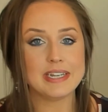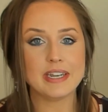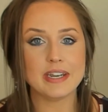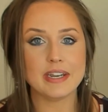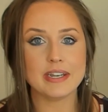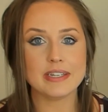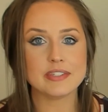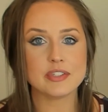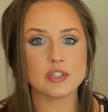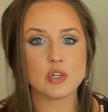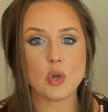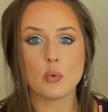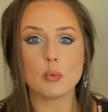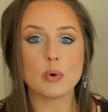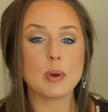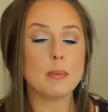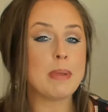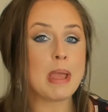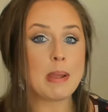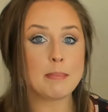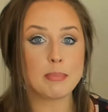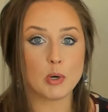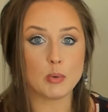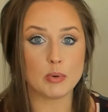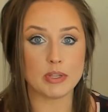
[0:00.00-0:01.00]
So
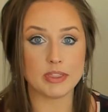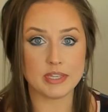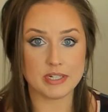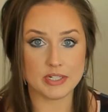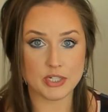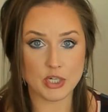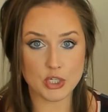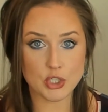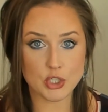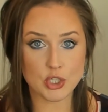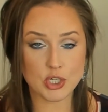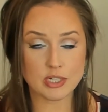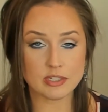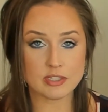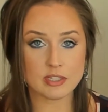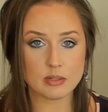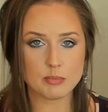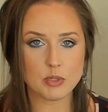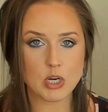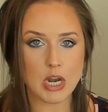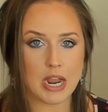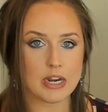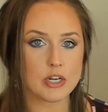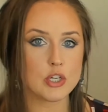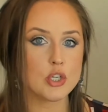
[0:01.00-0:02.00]
remember, with addition and
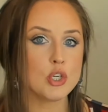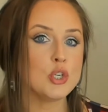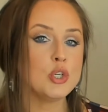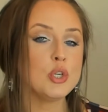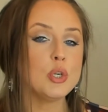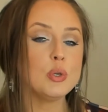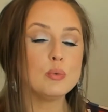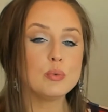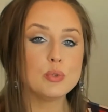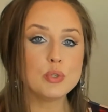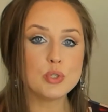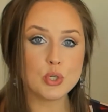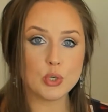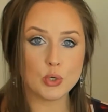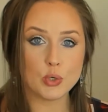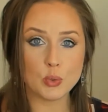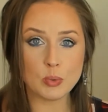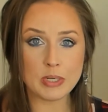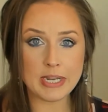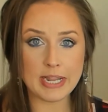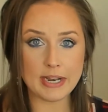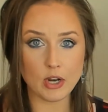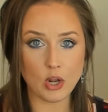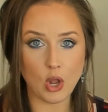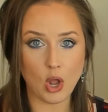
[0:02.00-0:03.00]
subtraction, you do
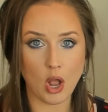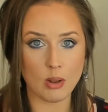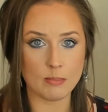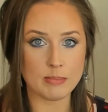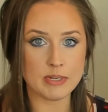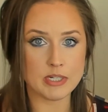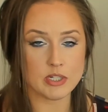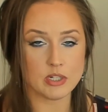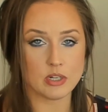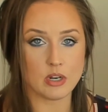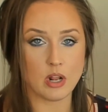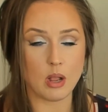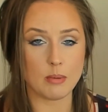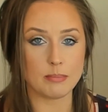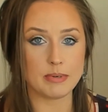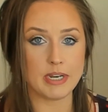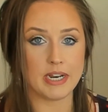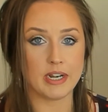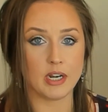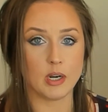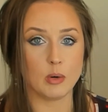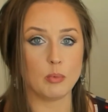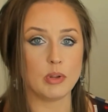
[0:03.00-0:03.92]
need a common denominator.